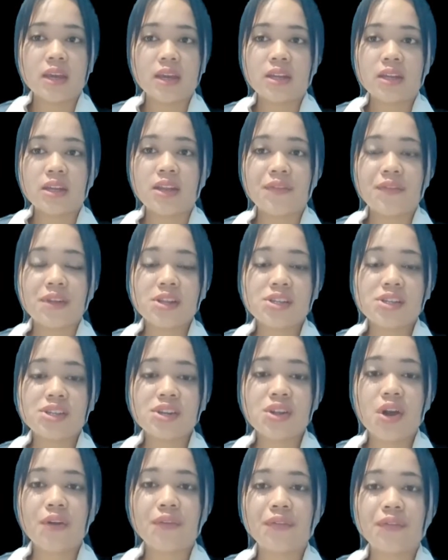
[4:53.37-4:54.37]
Definition
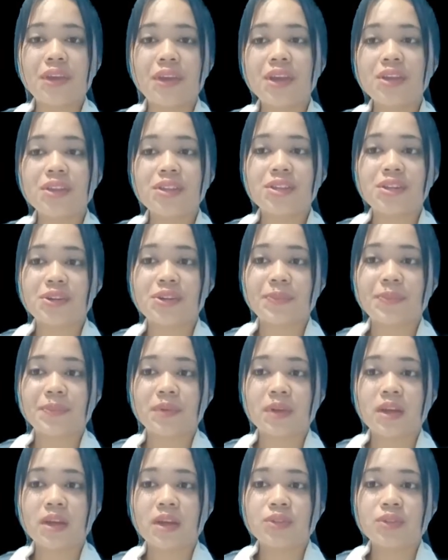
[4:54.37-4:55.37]
of key term.
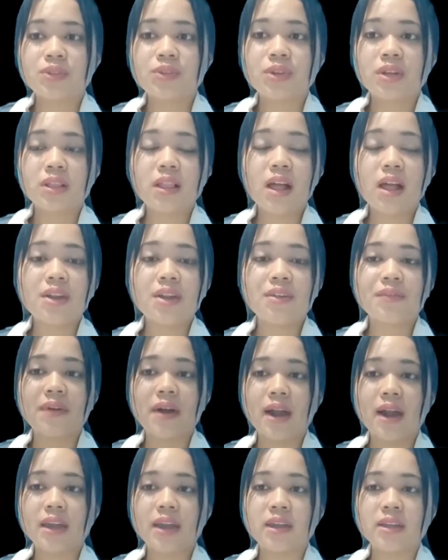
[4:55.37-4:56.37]
To
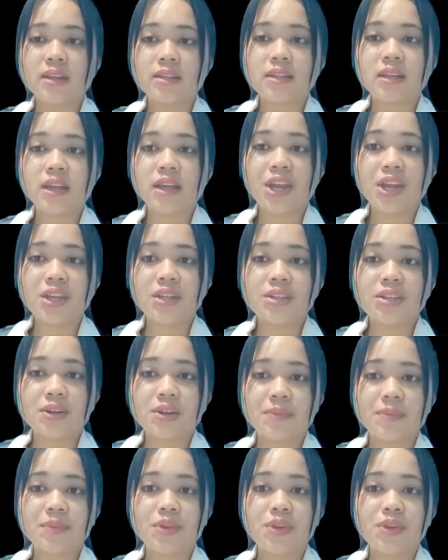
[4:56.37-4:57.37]
clarify the key
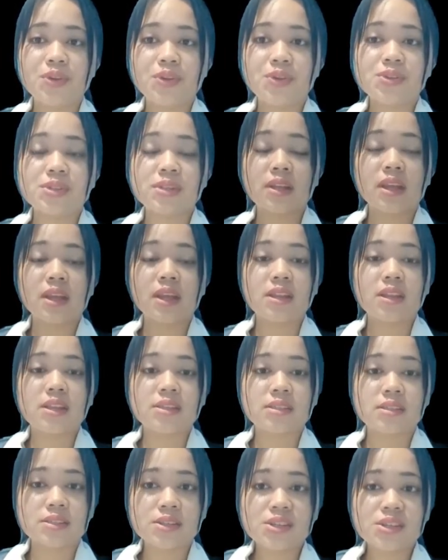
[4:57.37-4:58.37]
term used in
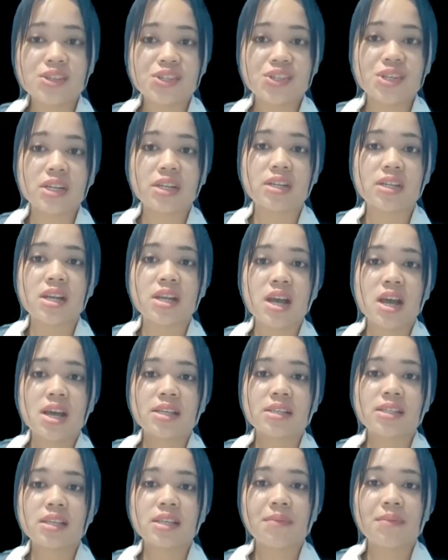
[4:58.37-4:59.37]
this research,
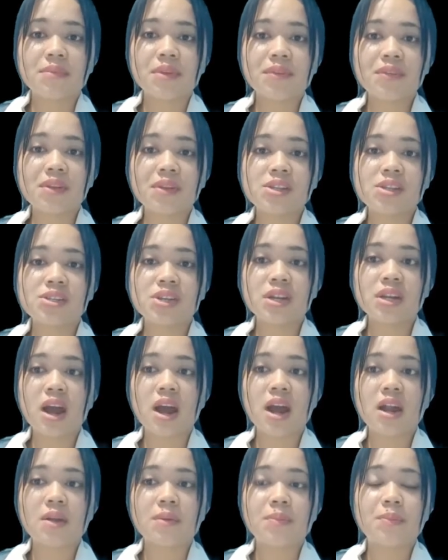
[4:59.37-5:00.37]
Some definitions
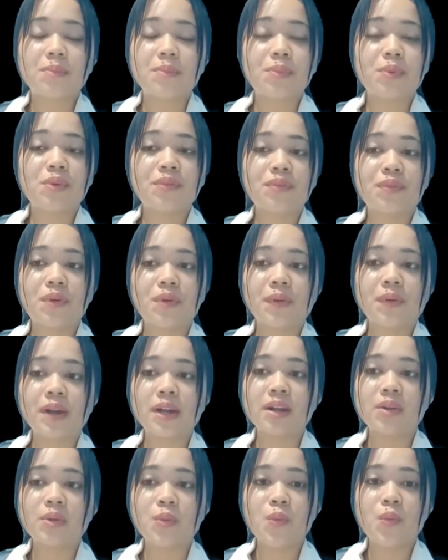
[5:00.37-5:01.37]
are put
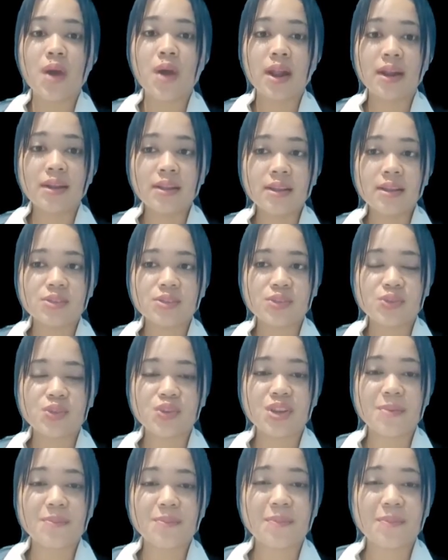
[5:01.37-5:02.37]
forward. 1.
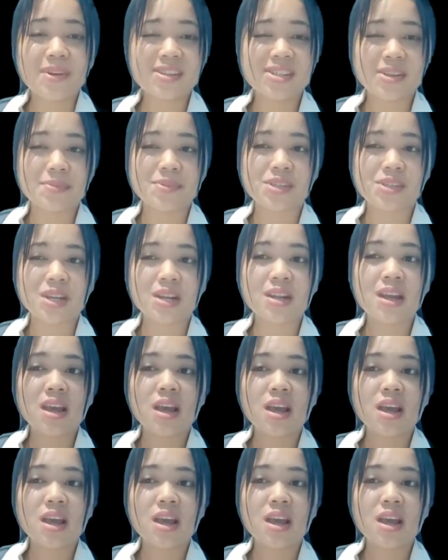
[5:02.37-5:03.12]
Student perception.